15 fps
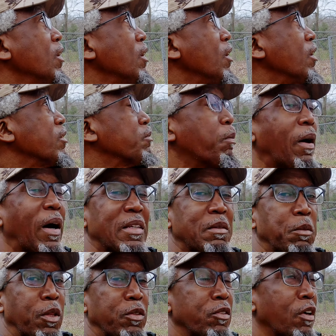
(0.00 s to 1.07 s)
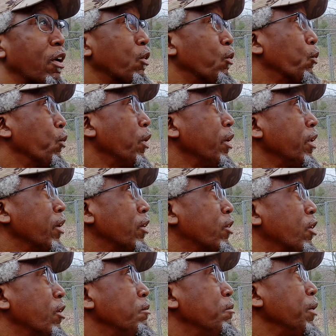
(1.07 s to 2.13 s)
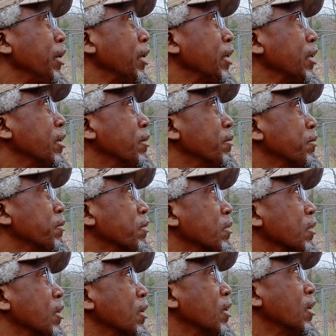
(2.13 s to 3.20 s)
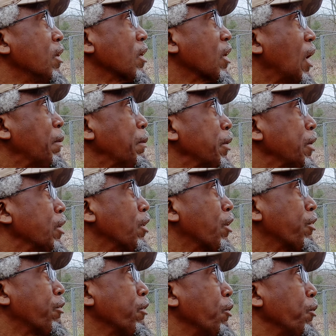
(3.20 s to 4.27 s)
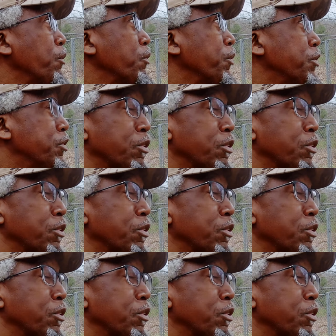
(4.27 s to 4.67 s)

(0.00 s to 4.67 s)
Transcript: It is possible it's not a wren, it could be common yellowthroat, which